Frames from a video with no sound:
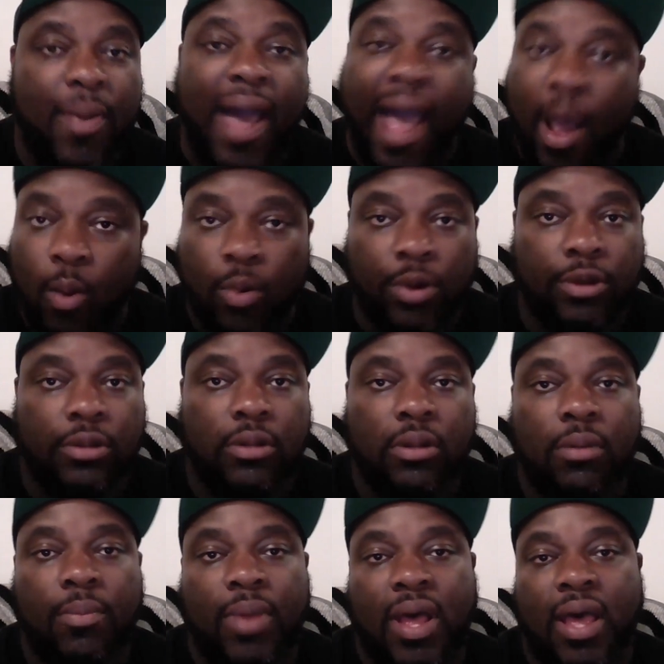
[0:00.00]
powered
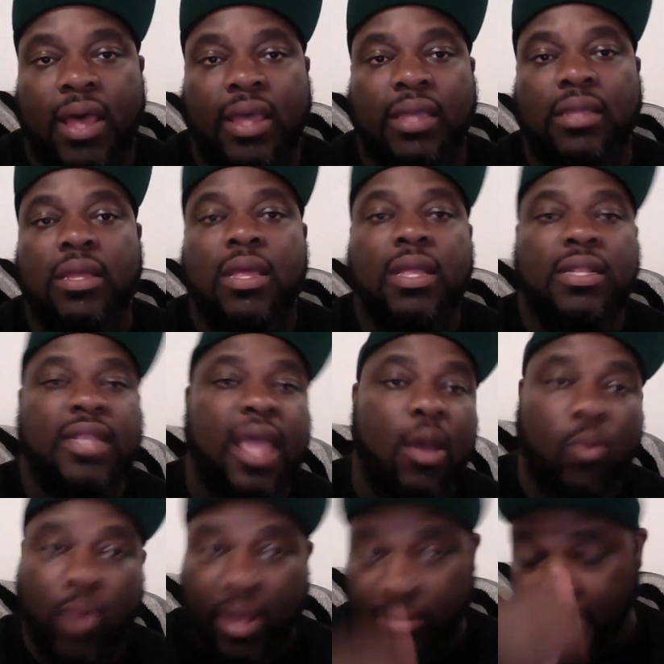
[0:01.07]
by
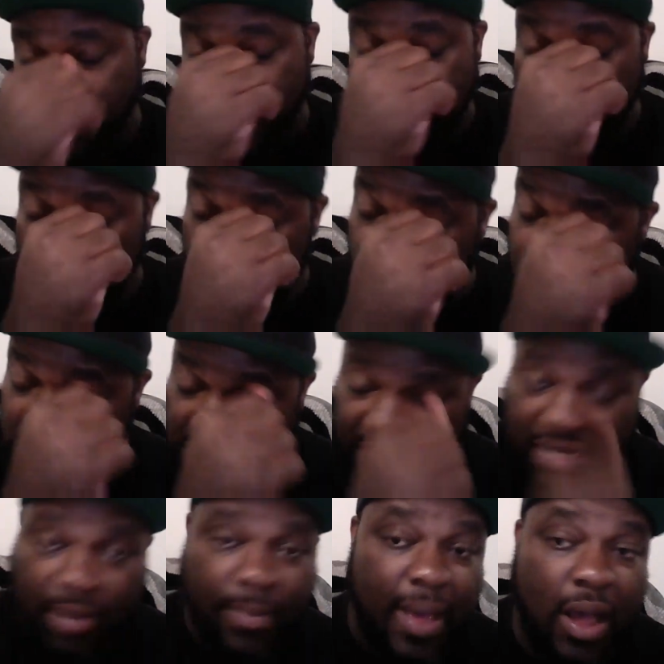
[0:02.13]
that website. You can
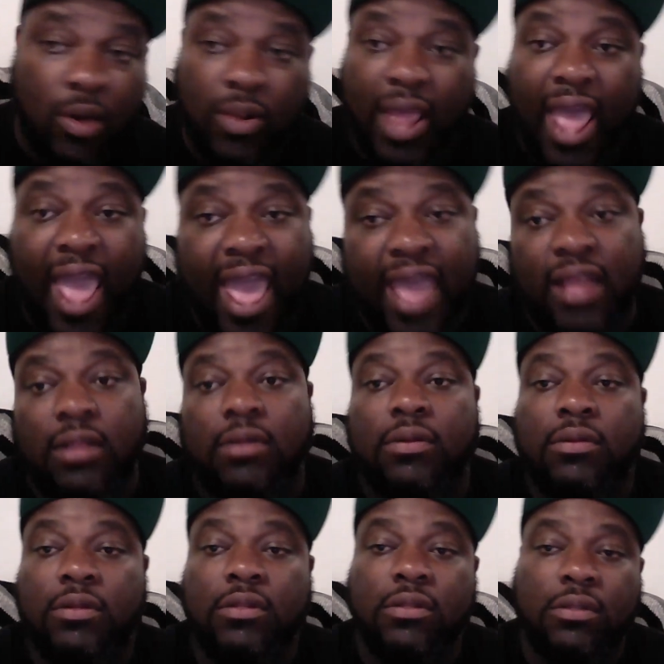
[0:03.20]
check them out at
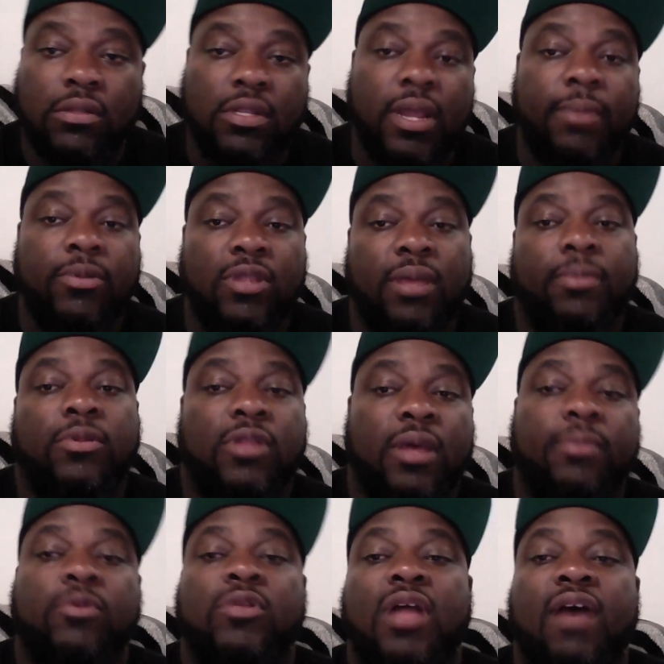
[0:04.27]

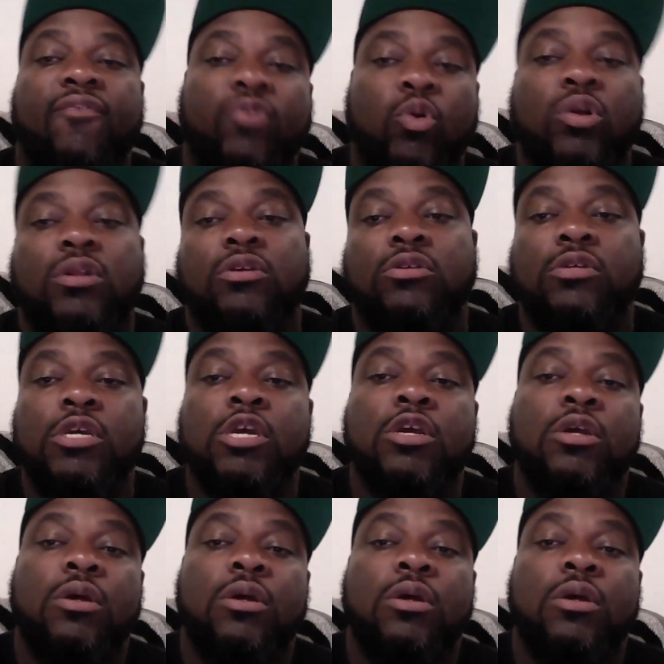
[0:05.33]
www.florida.